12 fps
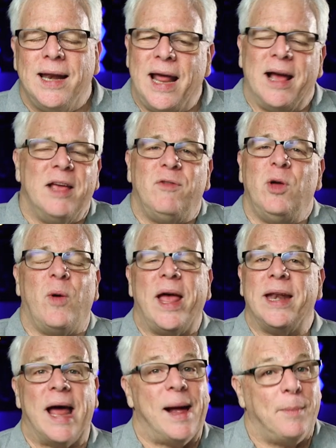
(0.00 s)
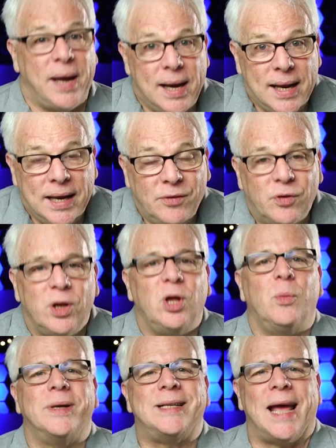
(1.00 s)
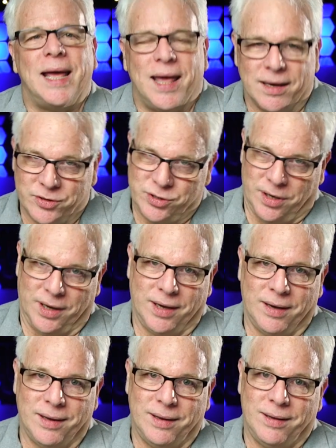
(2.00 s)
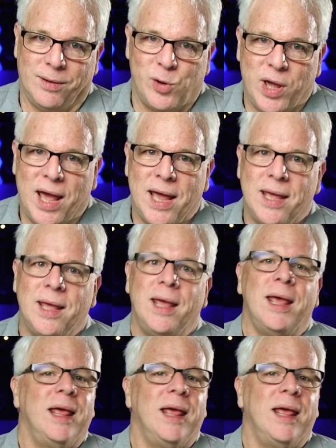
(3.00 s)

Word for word: Now, if you had diabetes, you would take insulin, okay?